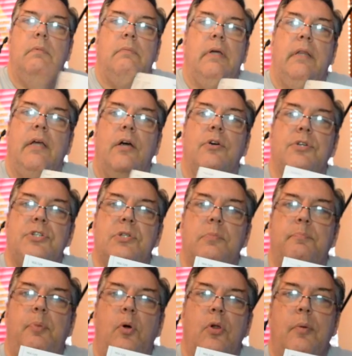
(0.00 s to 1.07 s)
in there is
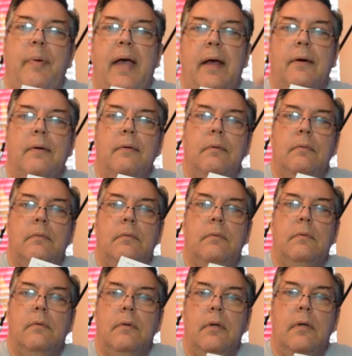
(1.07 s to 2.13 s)
polar pattern
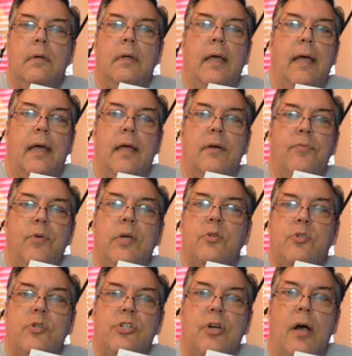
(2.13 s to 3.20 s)
and a
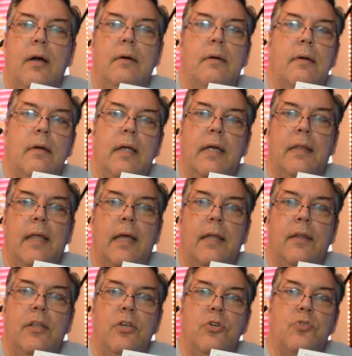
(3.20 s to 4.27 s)
frequency chart, and
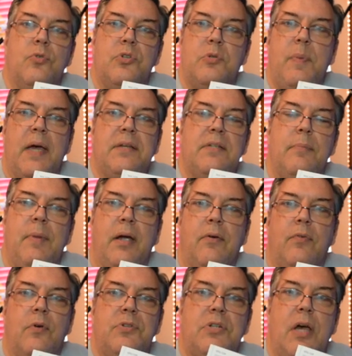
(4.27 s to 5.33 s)
then the usual specs that
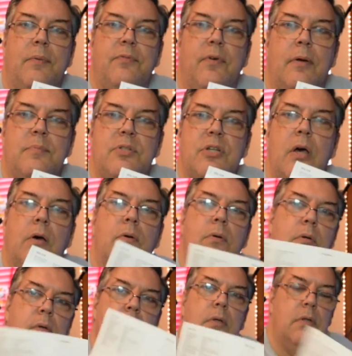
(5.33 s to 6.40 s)
microphones come from. So
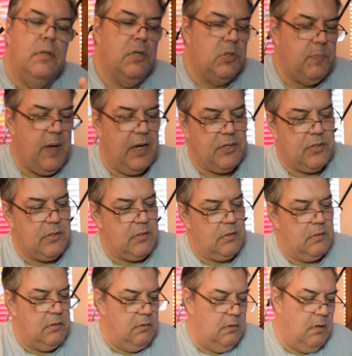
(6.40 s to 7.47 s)
the specs
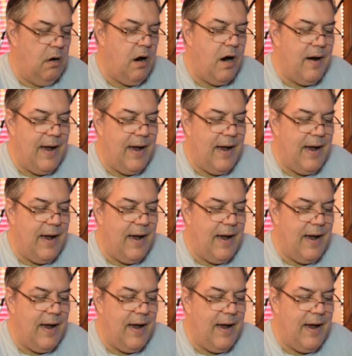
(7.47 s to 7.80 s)
are